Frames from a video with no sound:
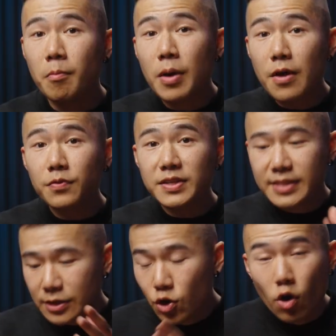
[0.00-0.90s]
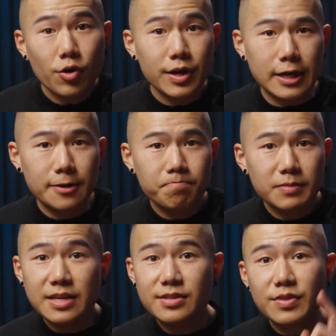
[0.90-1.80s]
But the seniority
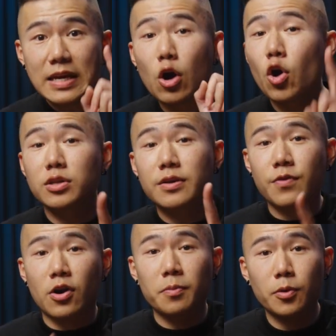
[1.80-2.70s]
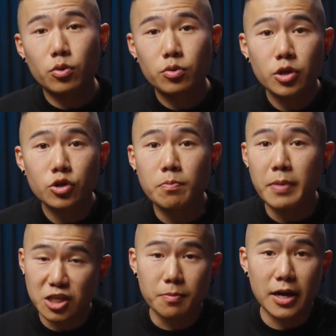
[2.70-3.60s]
isn't the only variable you
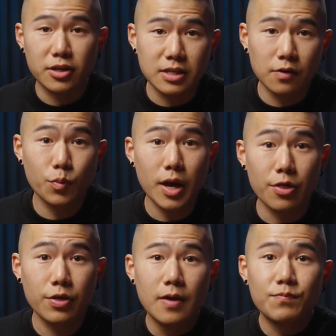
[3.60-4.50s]
benchmark yourself with.